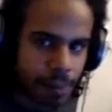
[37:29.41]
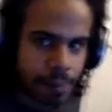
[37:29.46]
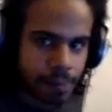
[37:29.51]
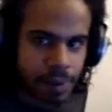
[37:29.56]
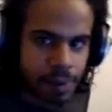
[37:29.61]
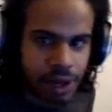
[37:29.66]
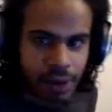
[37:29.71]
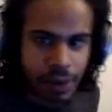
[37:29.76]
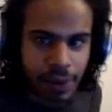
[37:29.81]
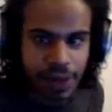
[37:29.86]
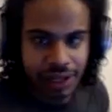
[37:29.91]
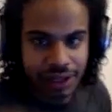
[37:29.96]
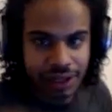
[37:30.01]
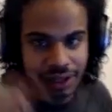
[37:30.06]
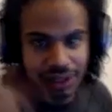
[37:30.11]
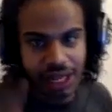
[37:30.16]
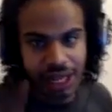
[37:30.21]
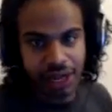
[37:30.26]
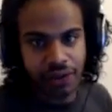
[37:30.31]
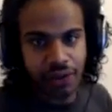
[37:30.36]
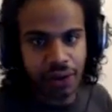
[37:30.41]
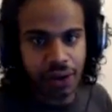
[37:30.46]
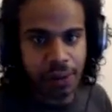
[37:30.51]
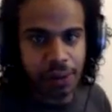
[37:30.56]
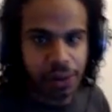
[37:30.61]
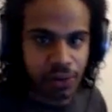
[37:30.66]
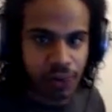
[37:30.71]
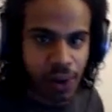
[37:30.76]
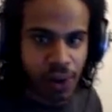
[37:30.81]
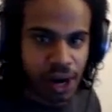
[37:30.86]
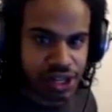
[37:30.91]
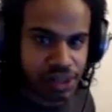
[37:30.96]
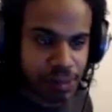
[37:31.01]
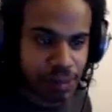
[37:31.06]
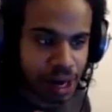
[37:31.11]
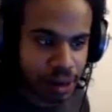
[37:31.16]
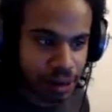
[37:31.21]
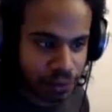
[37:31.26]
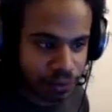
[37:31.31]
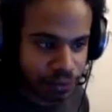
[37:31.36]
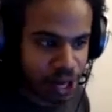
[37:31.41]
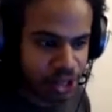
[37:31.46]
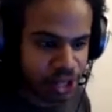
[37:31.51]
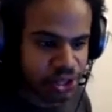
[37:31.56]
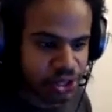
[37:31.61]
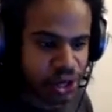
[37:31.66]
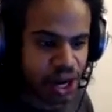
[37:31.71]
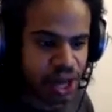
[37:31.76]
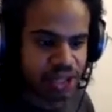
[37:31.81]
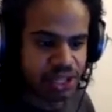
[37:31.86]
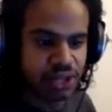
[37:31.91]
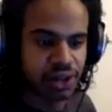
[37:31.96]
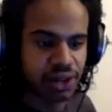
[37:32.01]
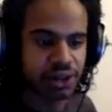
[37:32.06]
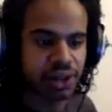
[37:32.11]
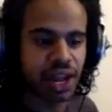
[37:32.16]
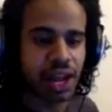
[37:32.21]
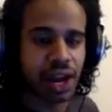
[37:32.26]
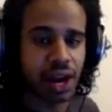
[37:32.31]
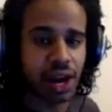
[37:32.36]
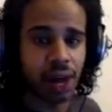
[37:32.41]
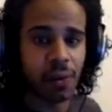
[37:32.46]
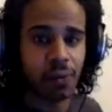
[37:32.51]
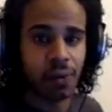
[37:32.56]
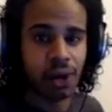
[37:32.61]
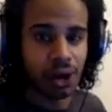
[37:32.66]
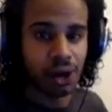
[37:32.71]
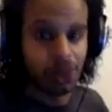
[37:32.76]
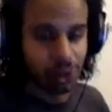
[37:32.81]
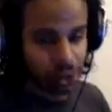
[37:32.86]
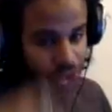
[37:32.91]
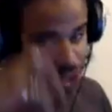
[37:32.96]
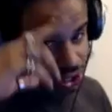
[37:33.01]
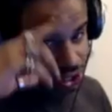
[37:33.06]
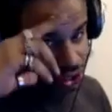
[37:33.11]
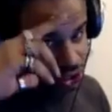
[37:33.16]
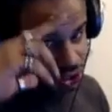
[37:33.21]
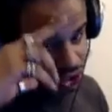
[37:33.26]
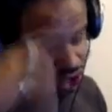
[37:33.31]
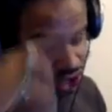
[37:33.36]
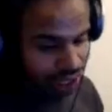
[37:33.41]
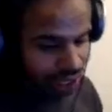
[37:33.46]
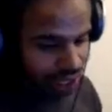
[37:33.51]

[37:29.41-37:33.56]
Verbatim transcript: But either way, thank you very much for watching. My name is Fox Tilt, and I will see you